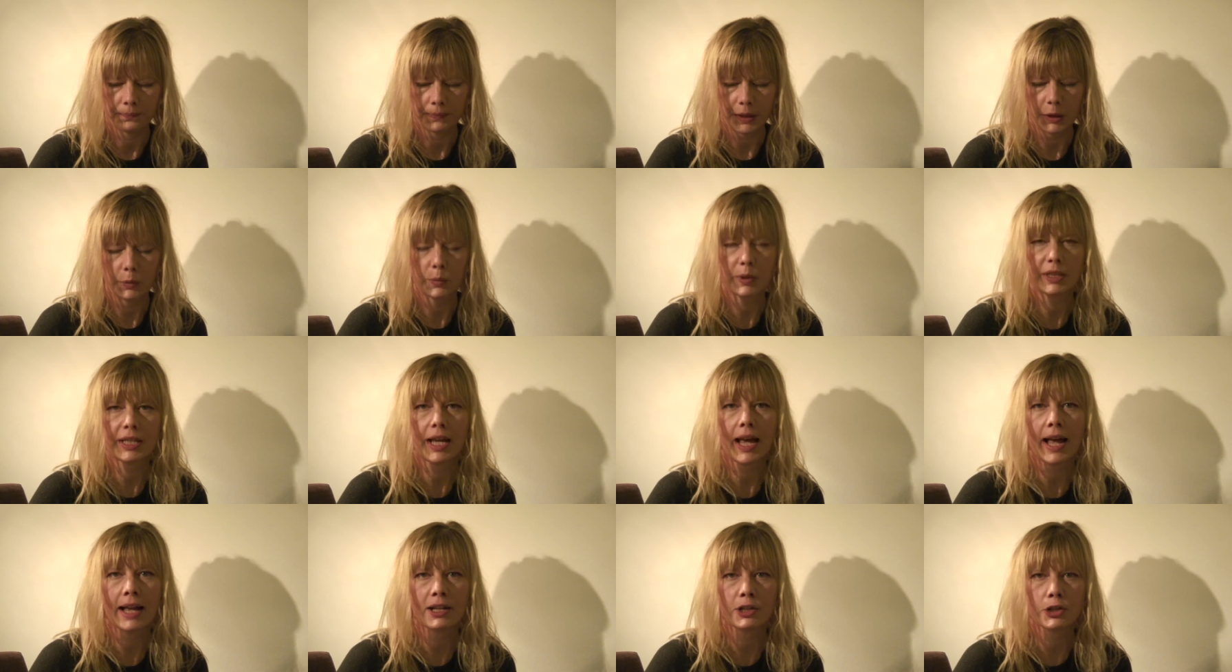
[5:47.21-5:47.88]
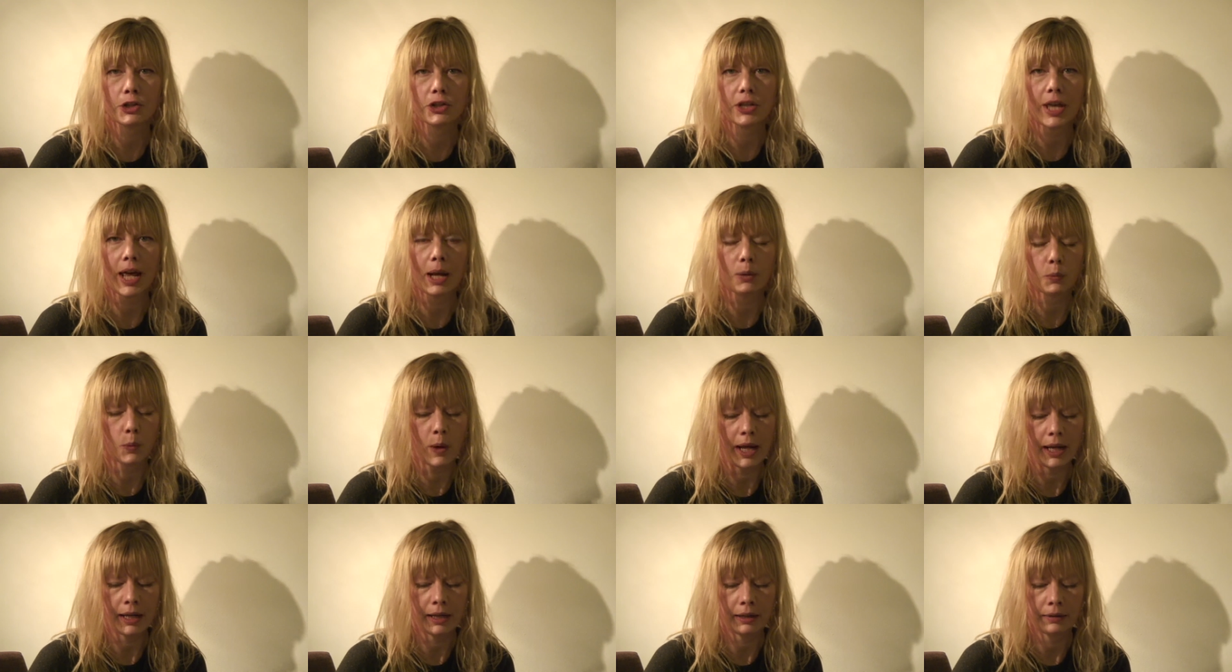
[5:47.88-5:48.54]
He was hatched that
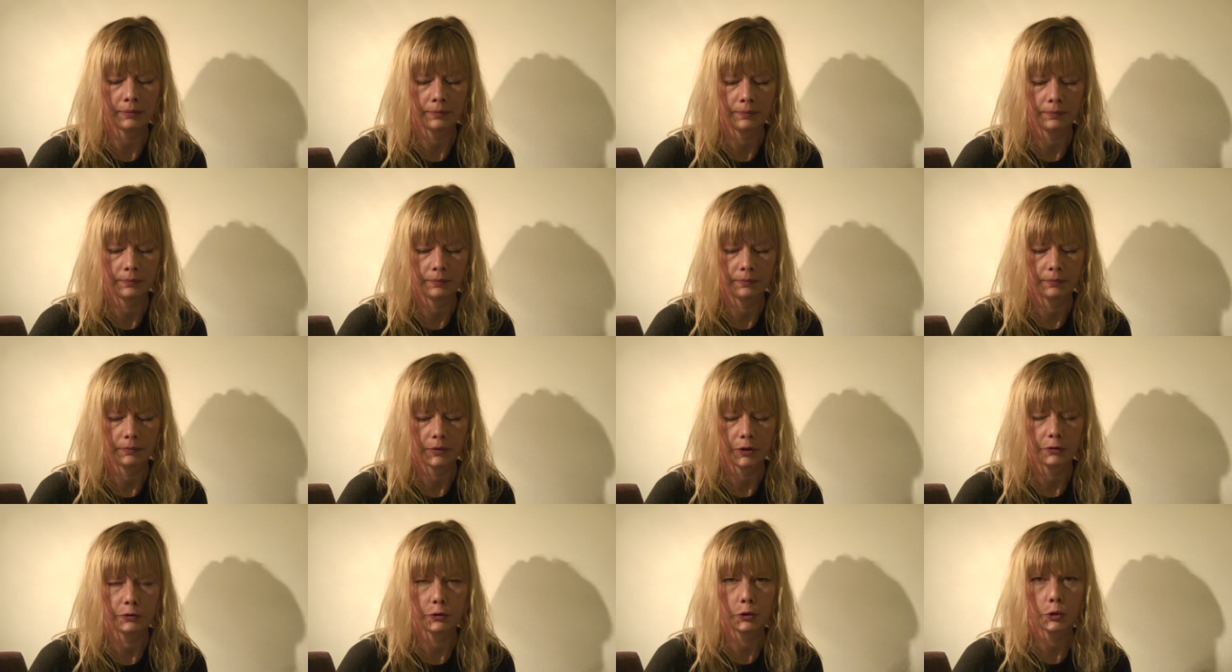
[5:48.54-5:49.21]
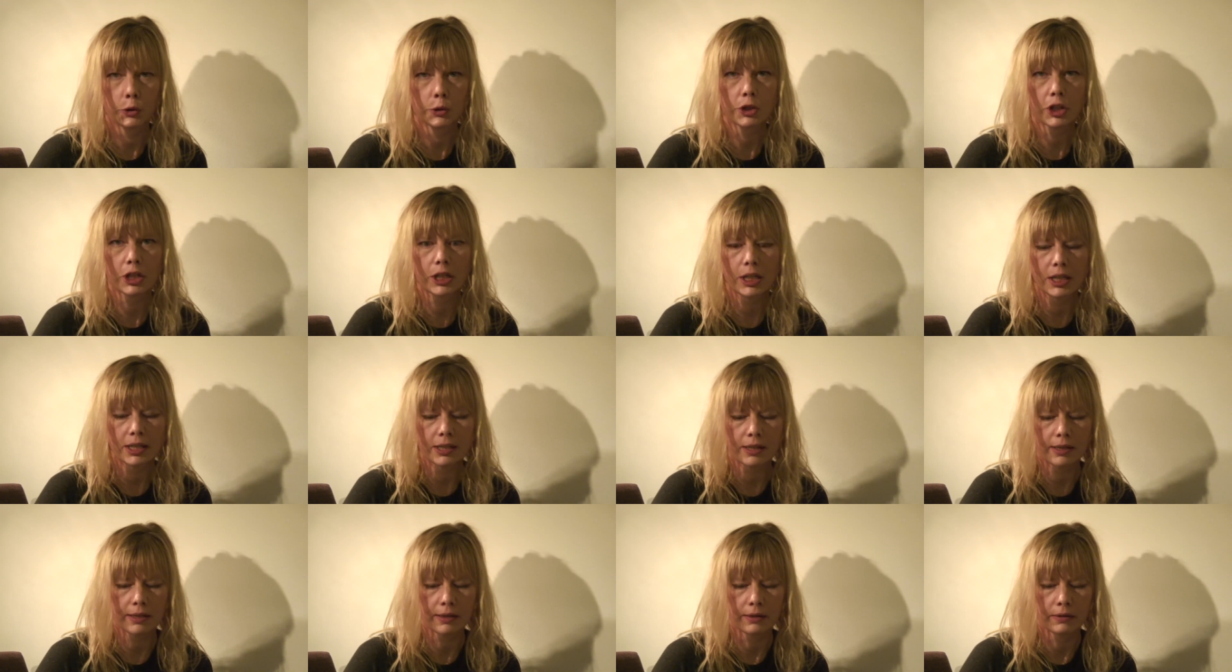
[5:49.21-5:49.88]
way,
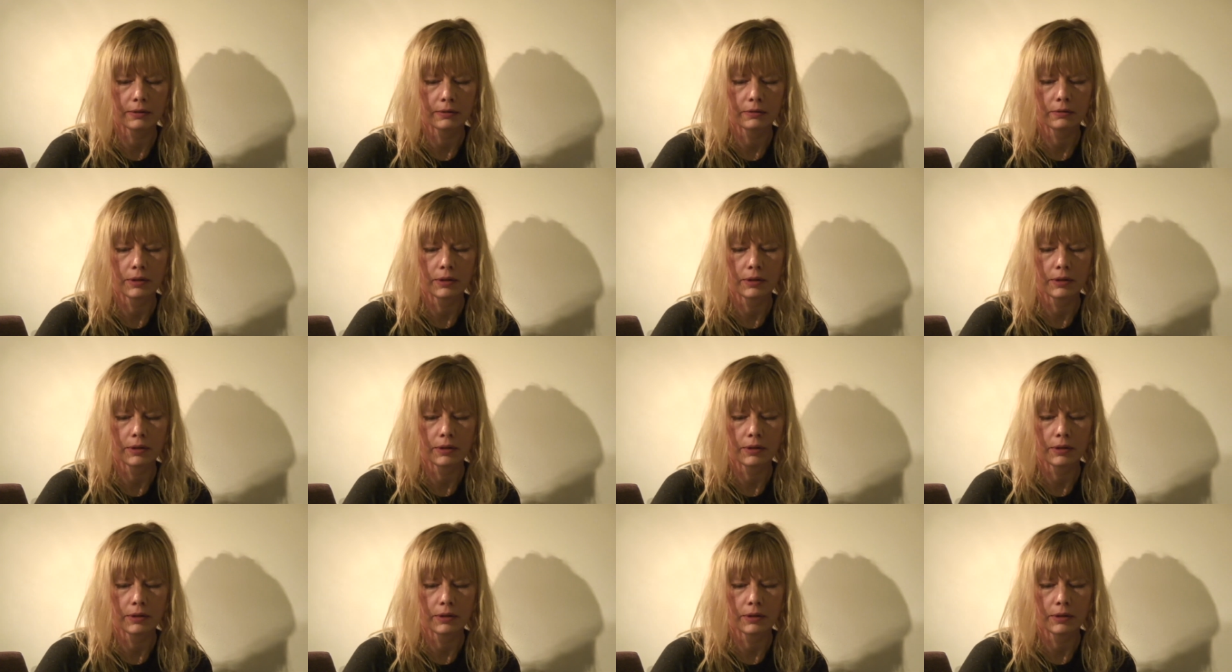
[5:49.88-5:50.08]
ferruginous,